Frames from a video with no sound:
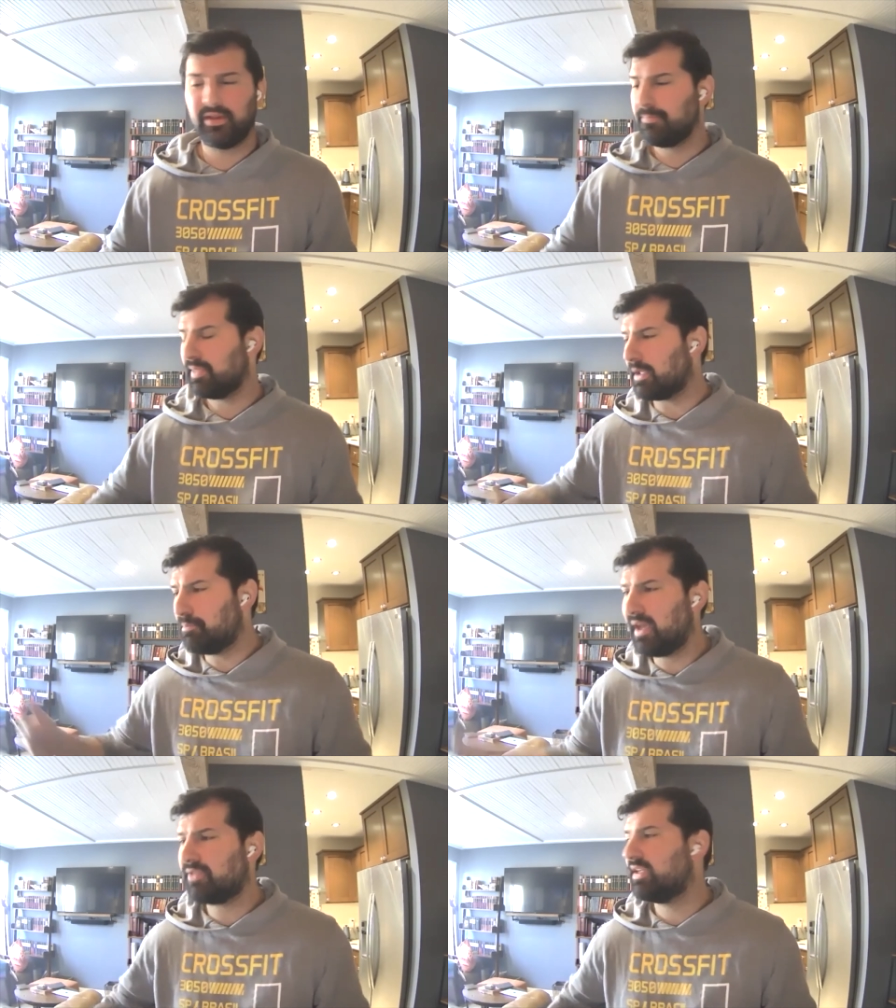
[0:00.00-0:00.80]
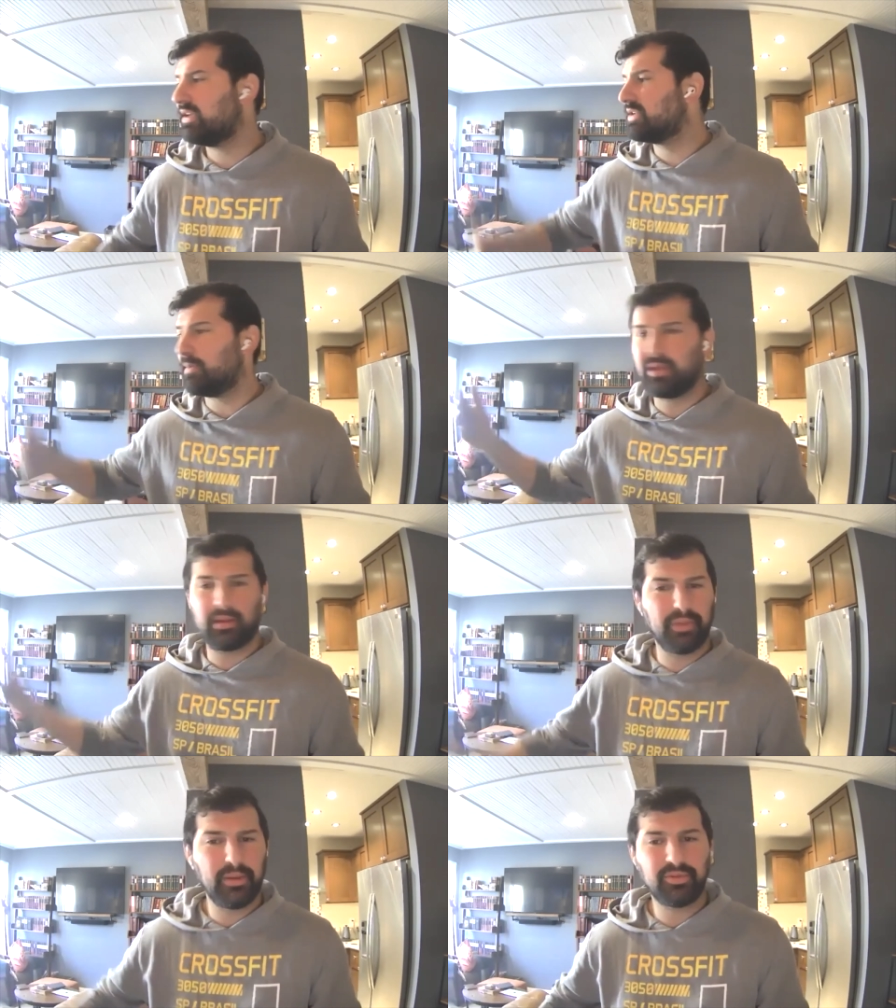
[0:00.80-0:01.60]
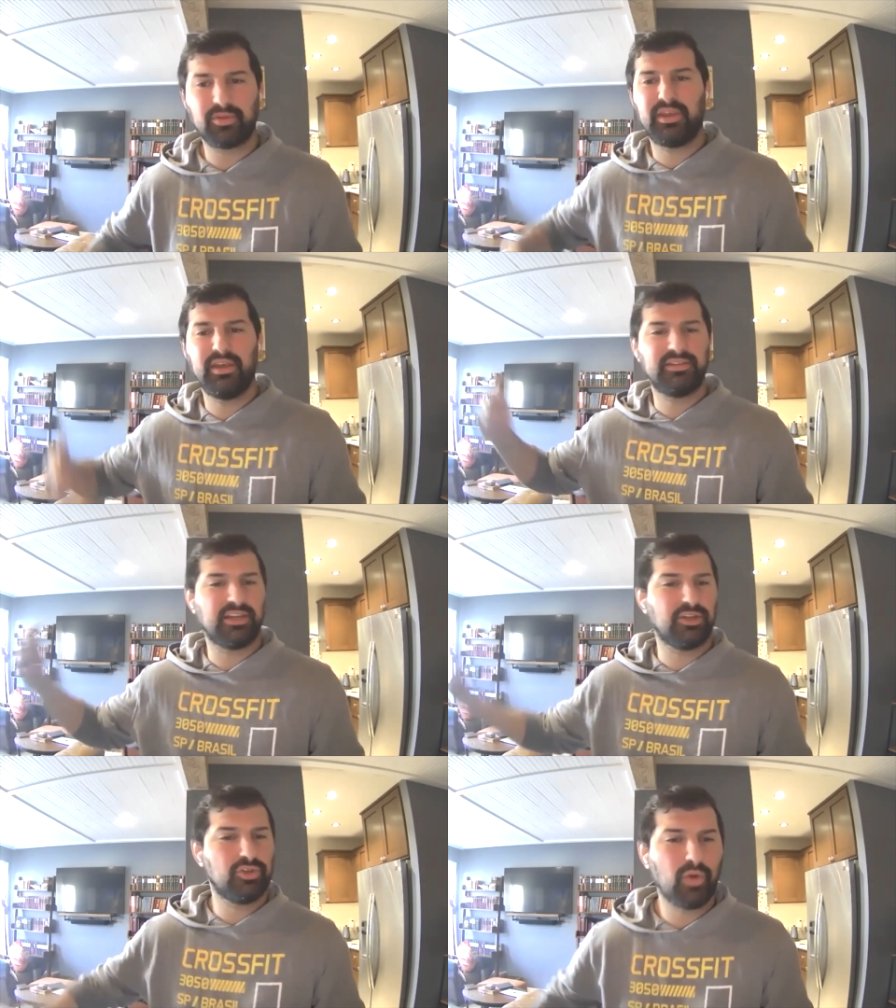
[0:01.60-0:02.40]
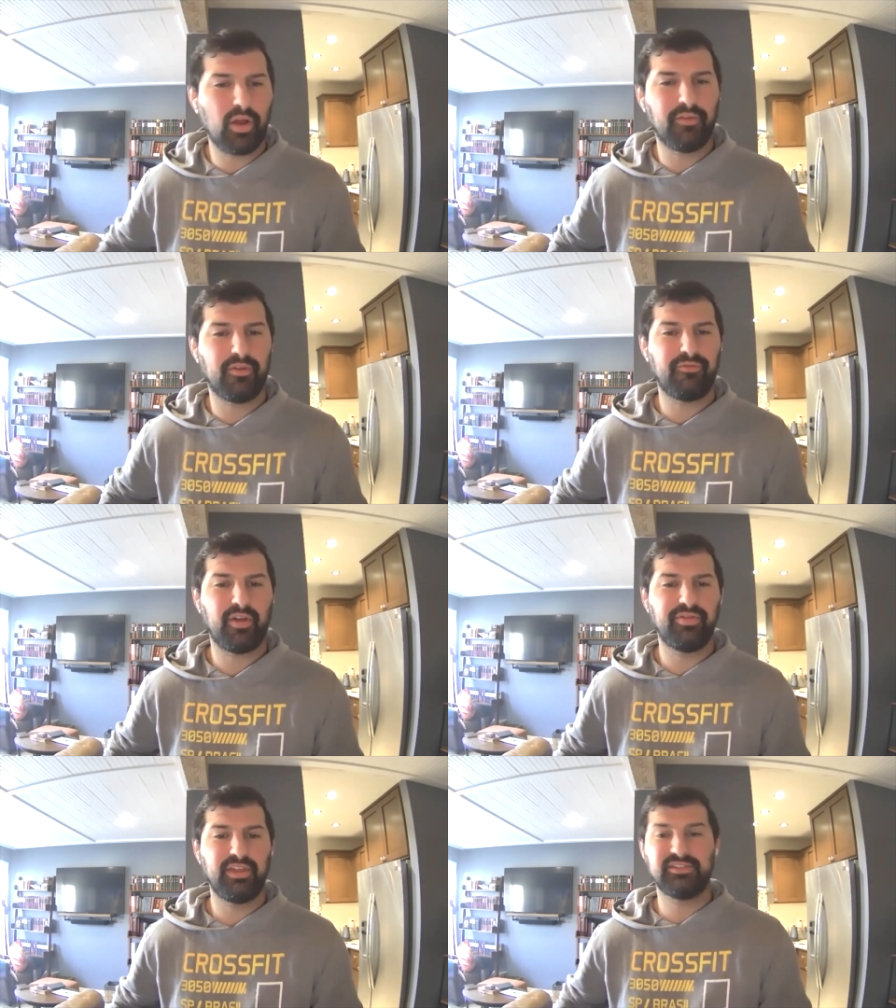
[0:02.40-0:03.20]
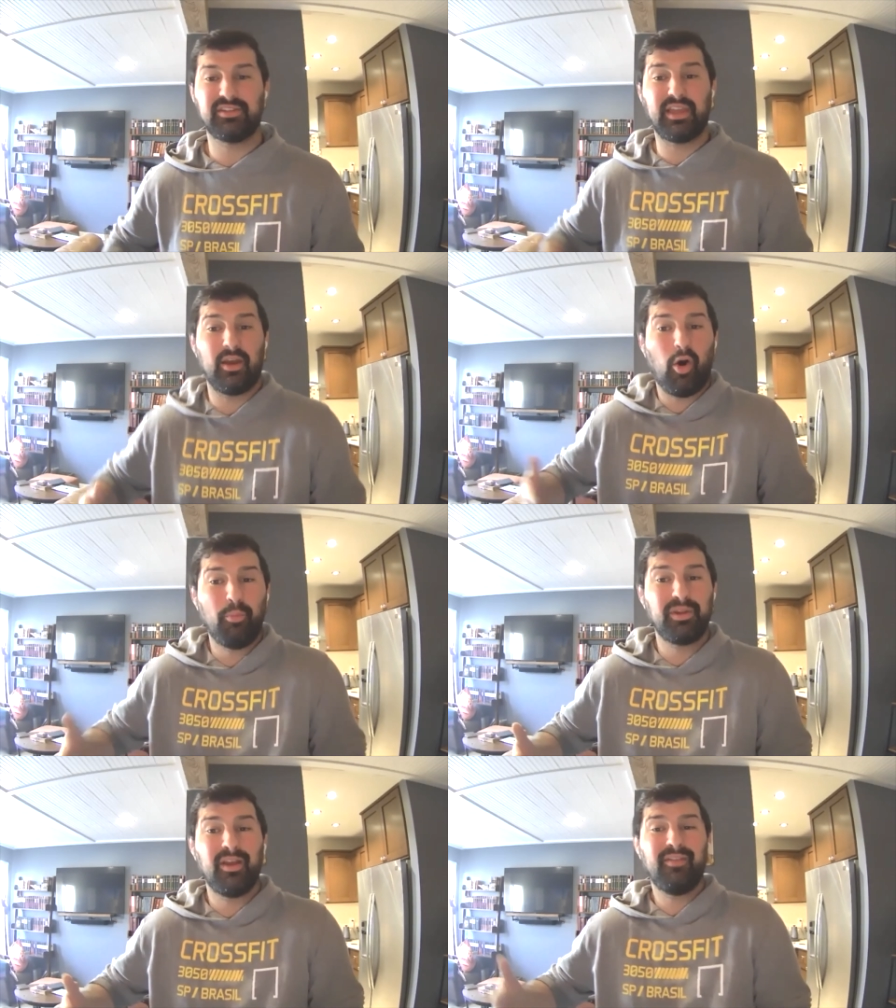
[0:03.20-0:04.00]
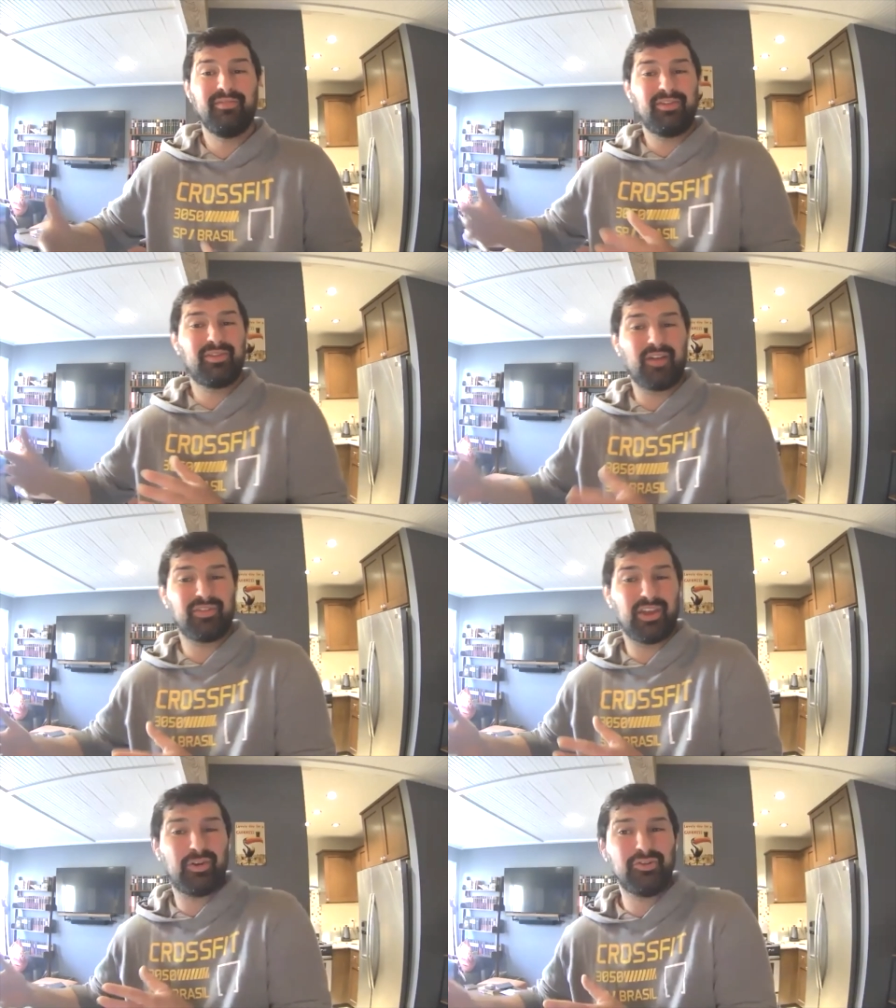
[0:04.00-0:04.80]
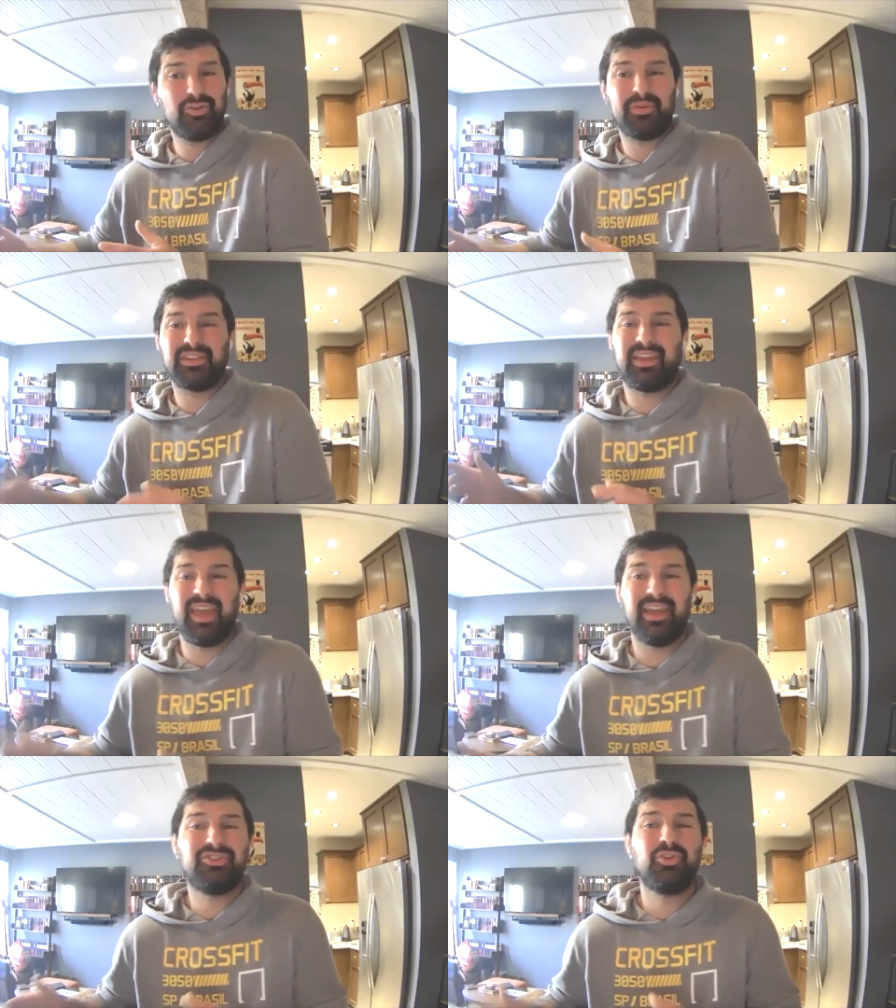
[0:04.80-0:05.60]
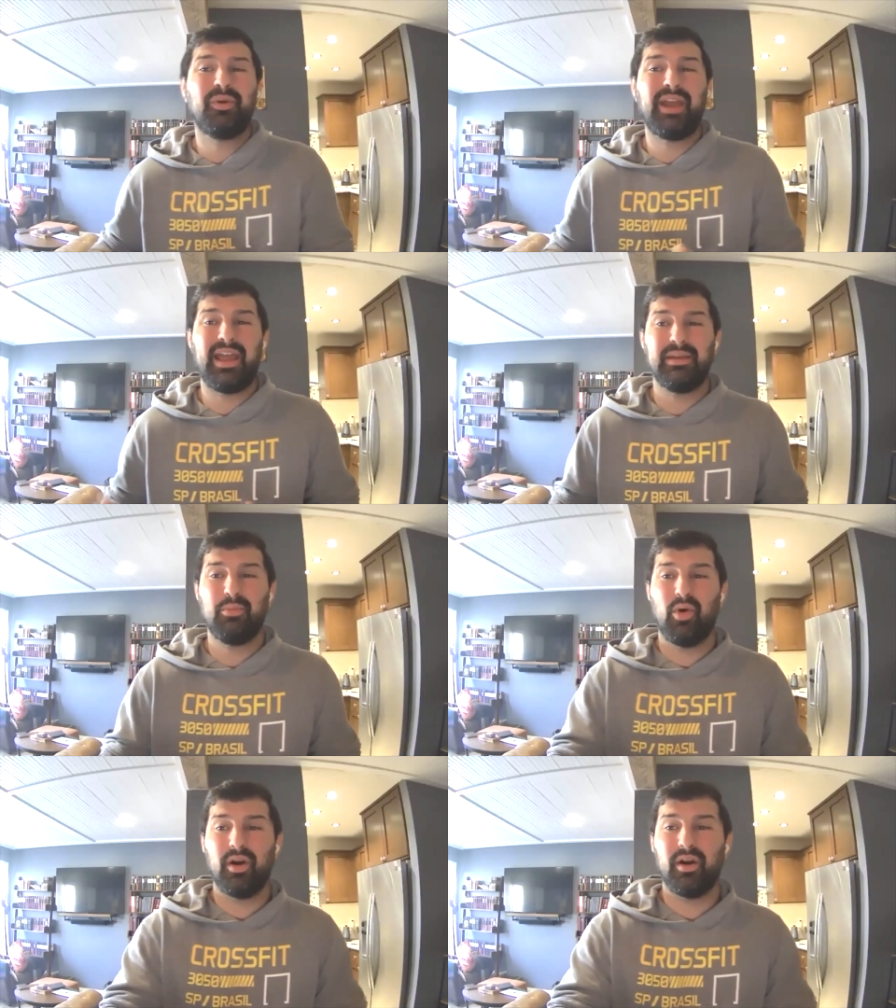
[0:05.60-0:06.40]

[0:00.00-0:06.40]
They can pick things up. They can play with their kids. They can do all of the fun things that they hoped they thought they could do, but they can't do it anymore,